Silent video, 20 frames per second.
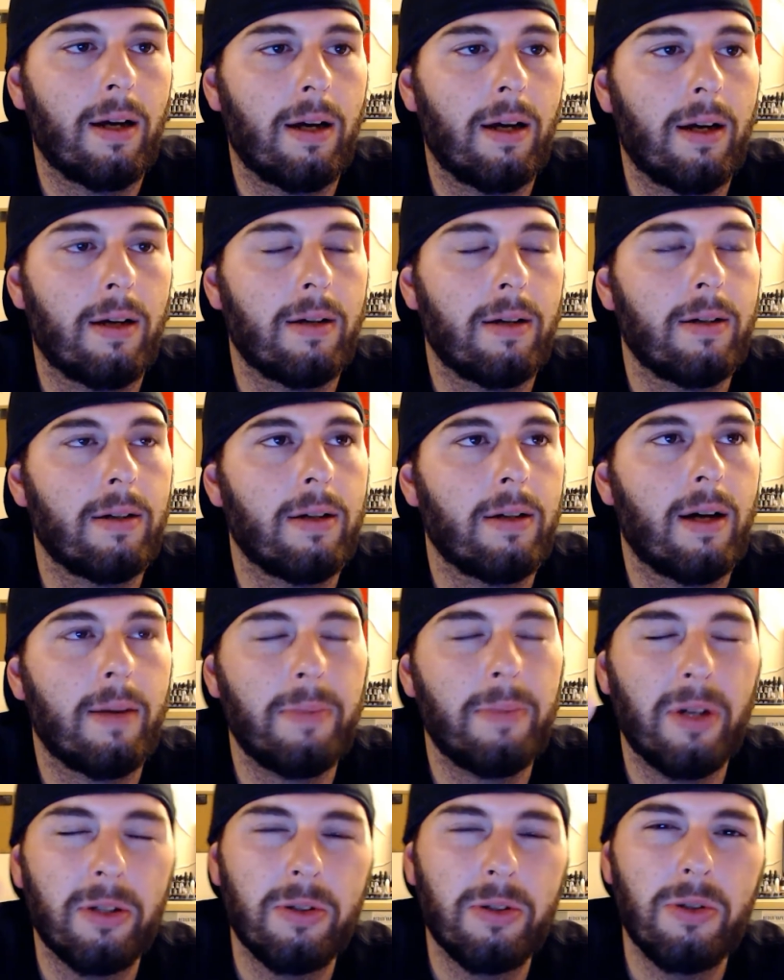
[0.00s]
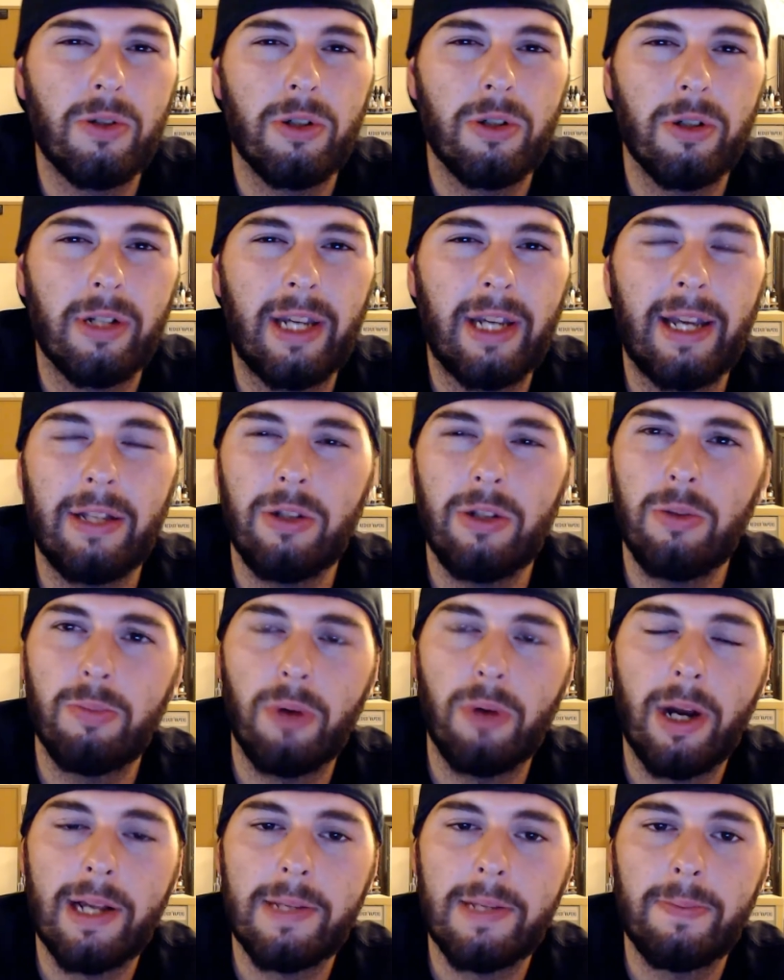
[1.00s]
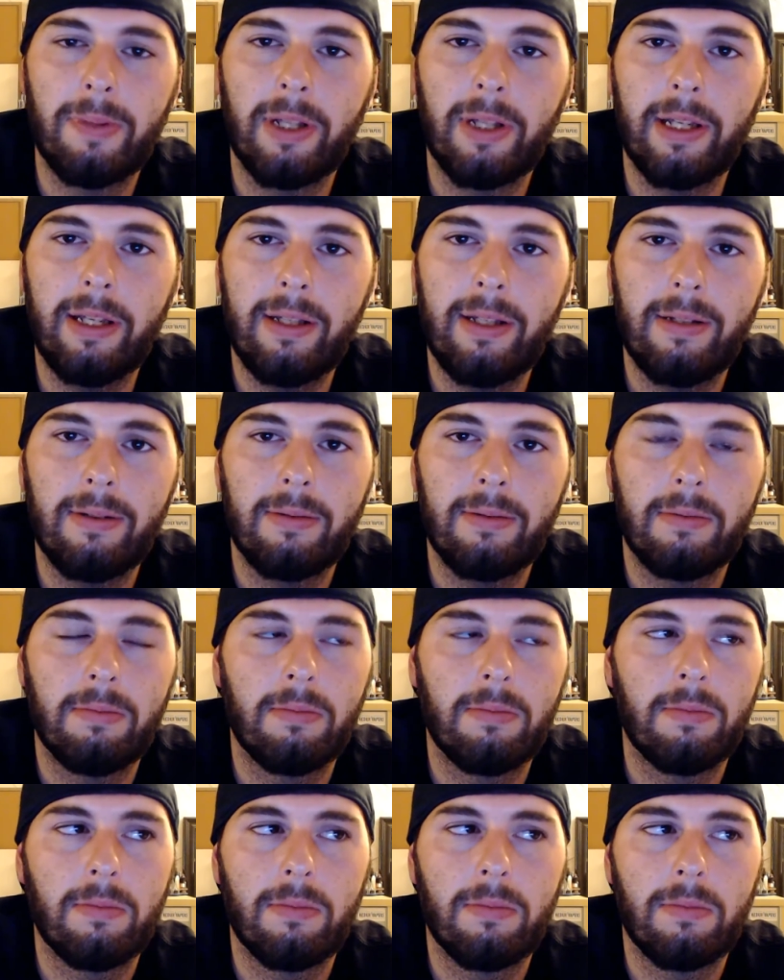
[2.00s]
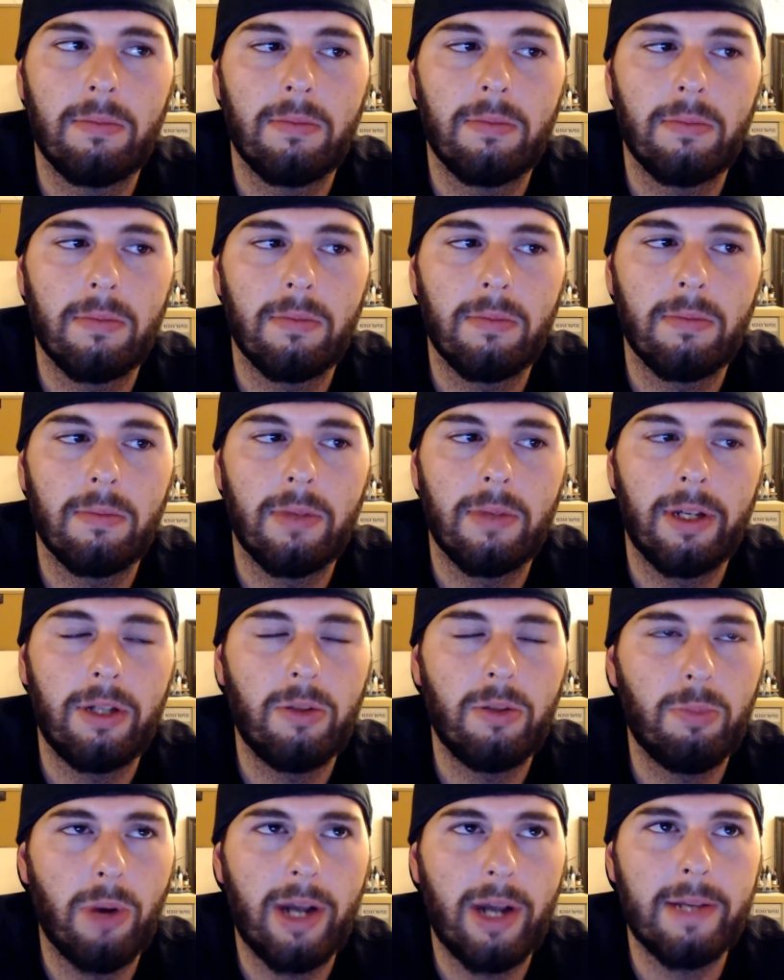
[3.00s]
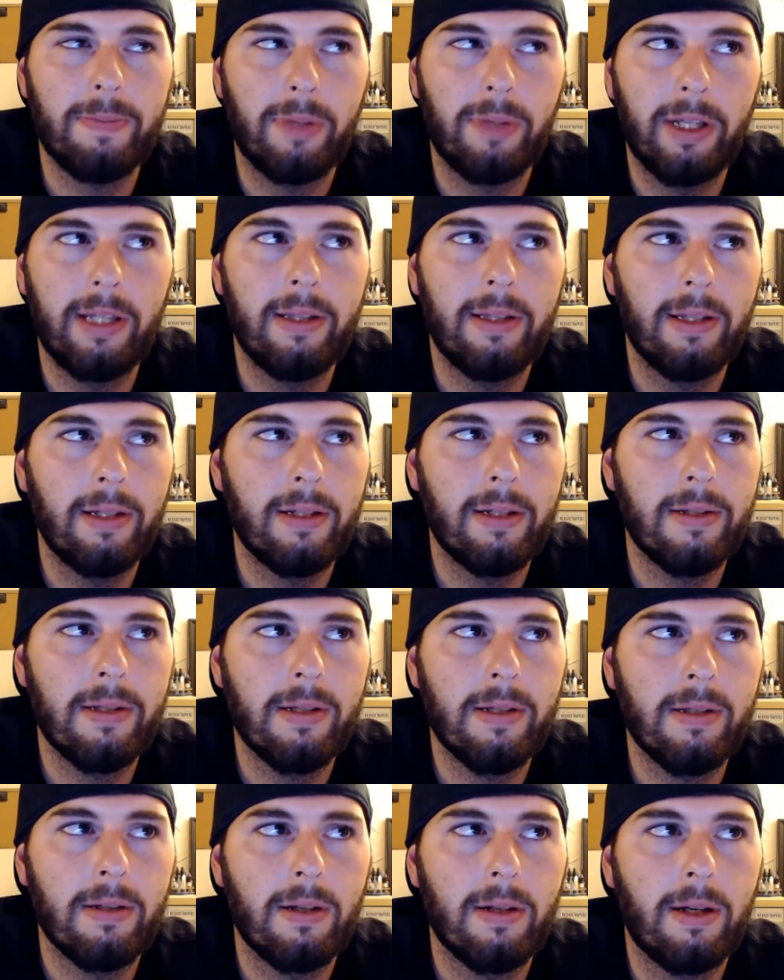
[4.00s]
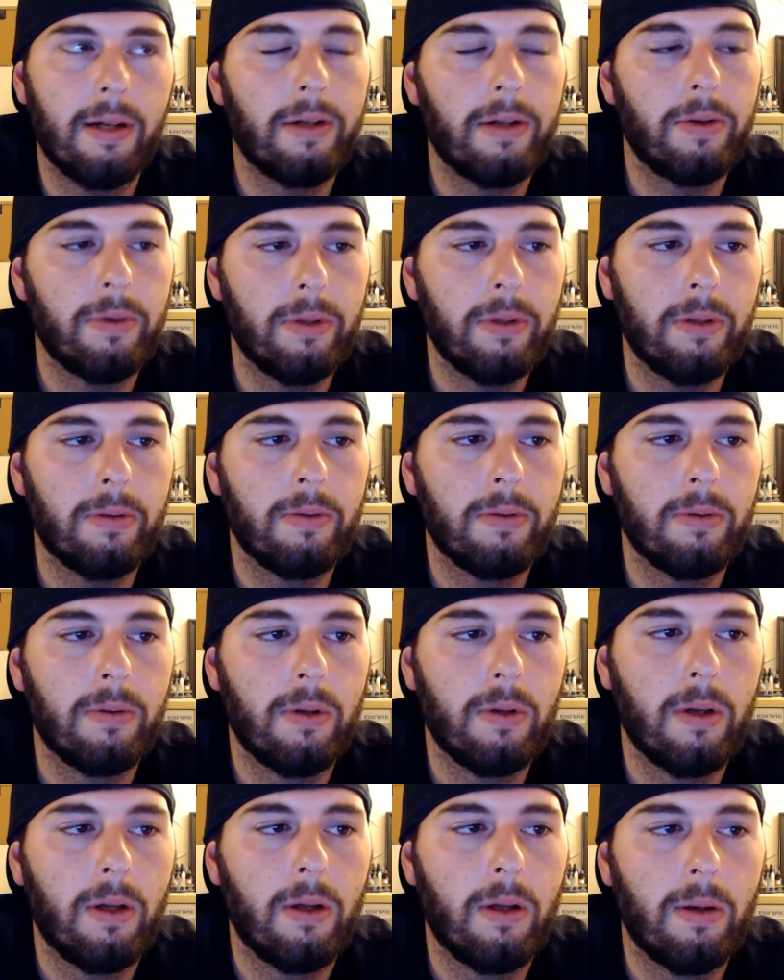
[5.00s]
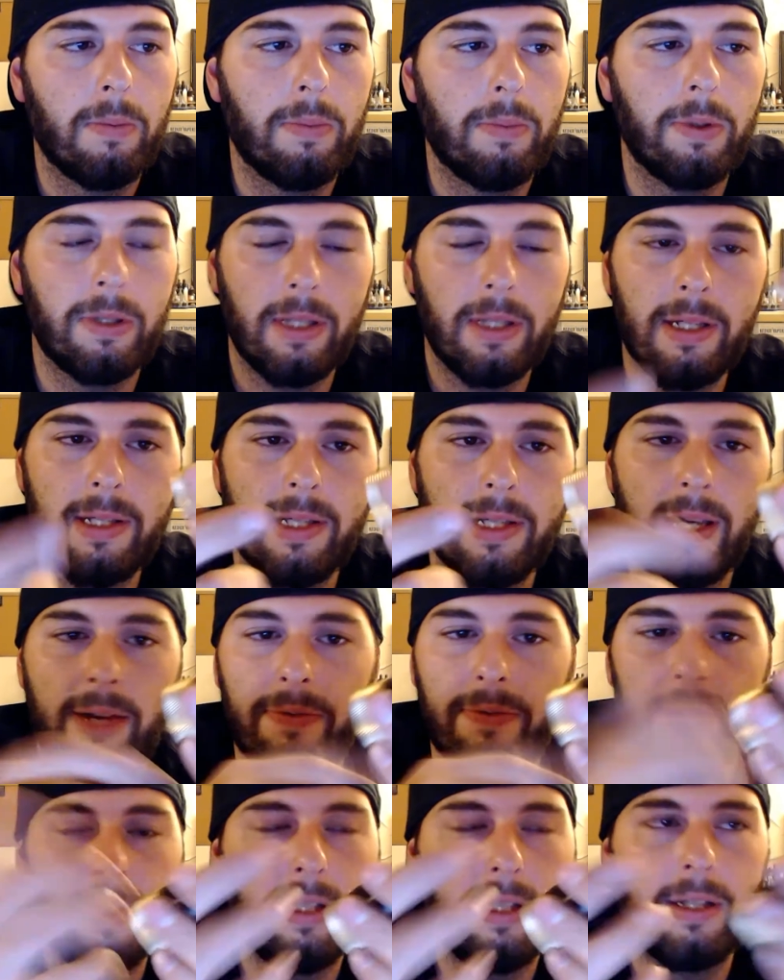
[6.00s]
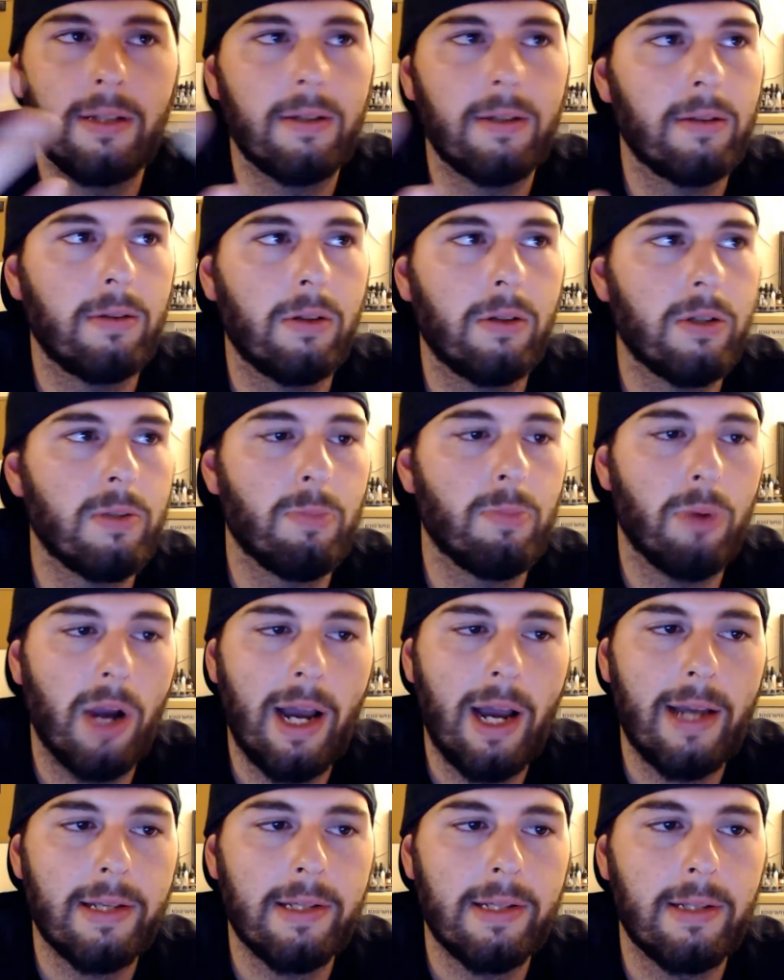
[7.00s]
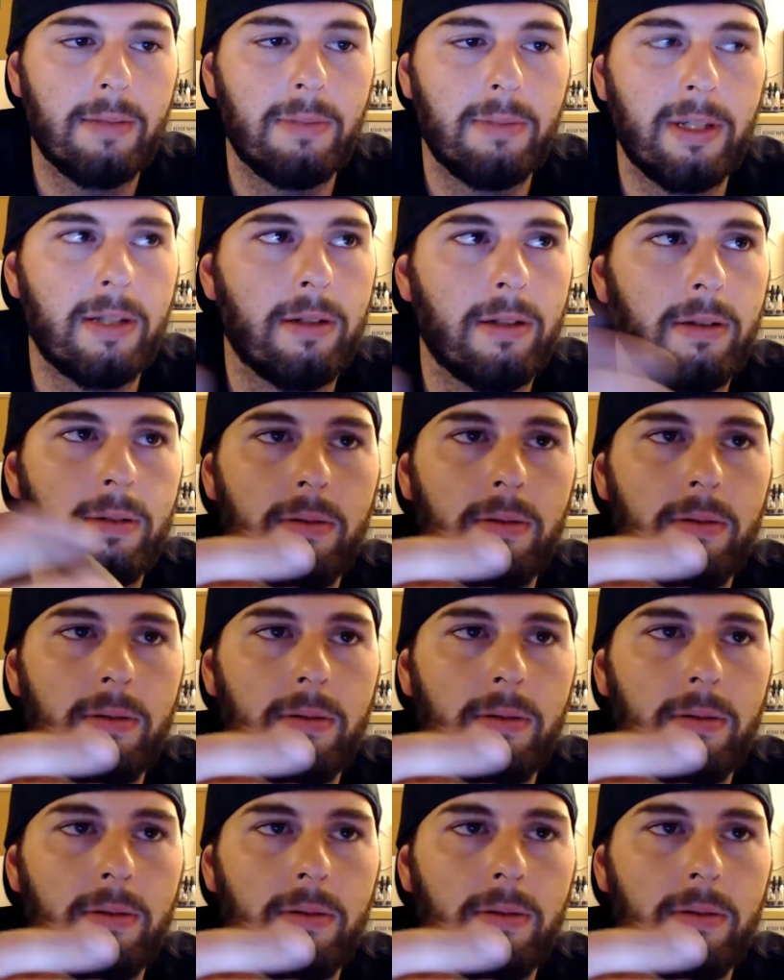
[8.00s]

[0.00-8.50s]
I'm not too sure. Can you brass plate? Can you brass plate things? I don't know, but everything looks brass to me.